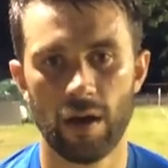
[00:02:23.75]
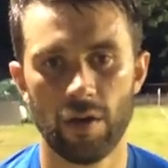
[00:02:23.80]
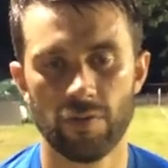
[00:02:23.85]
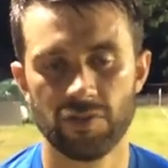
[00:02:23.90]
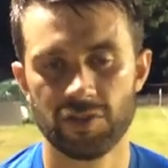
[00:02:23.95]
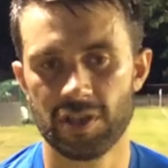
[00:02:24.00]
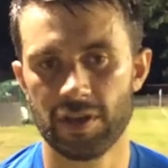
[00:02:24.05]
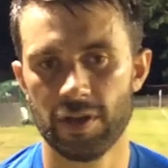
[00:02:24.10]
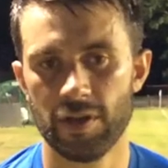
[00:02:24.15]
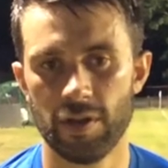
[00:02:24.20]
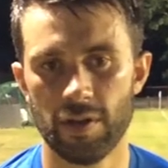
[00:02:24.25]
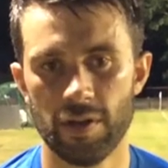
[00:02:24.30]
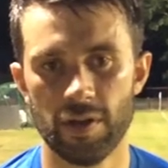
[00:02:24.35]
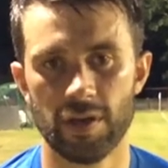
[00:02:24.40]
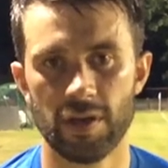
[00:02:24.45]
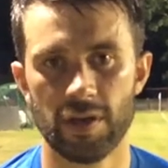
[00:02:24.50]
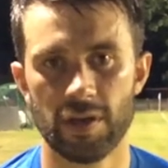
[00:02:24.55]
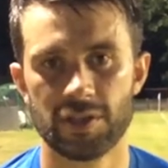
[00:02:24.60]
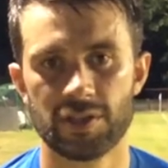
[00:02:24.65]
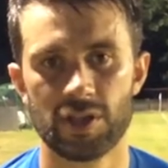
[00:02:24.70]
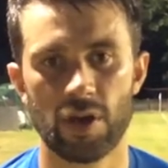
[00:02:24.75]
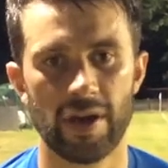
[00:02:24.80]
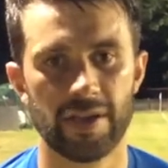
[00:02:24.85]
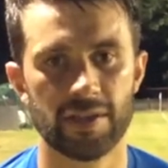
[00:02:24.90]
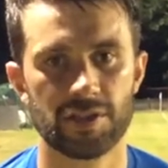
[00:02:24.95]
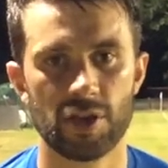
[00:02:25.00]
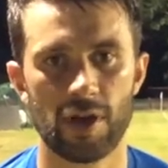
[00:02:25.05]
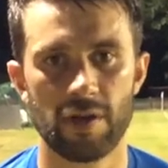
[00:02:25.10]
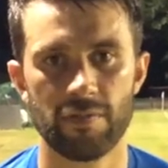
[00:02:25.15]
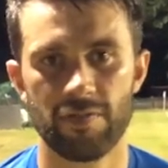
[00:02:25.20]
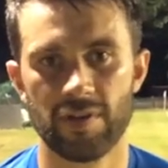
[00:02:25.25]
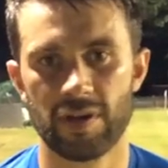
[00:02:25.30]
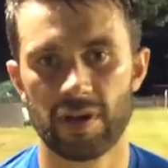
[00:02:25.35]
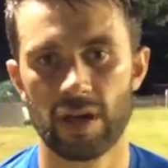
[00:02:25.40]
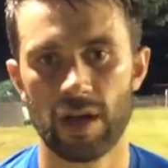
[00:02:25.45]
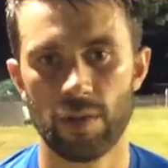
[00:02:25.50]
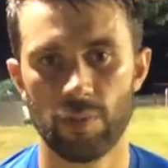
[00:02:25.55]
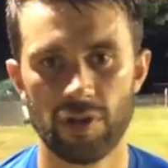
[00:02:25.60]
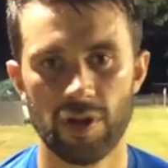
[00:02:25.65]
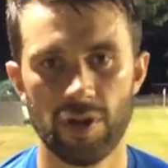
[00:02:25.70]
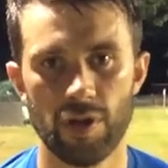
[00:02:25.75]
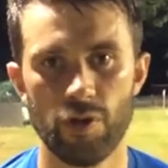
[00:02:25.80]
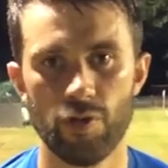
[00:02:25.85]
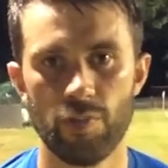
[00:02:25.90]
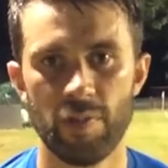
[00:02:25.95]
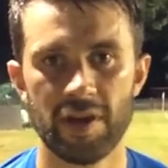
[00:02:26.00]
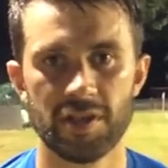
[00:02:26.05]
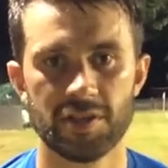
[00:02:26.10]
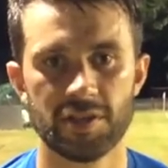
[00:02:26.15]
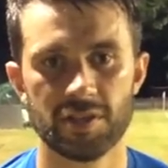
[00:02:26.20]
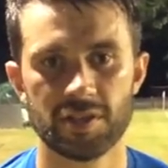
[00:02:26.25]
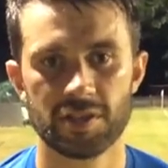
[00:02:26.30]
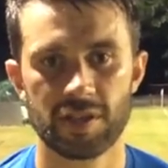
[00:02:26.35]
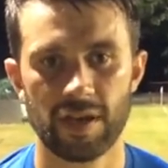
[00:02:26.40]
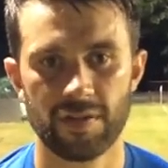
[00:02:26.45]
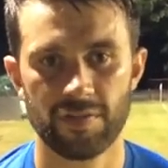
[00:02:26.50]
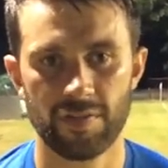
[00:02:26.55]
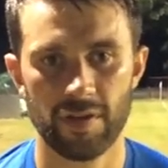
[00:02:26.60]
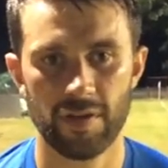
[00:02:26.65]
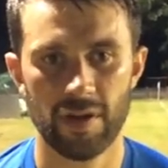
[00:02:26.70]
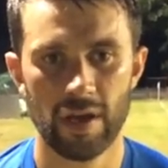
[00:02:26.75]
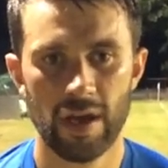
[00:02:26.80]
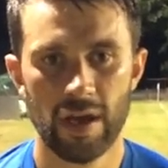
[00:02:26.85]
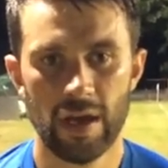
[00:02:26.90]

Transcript: obviously an exciting time for the club with the new pitch and stuff. And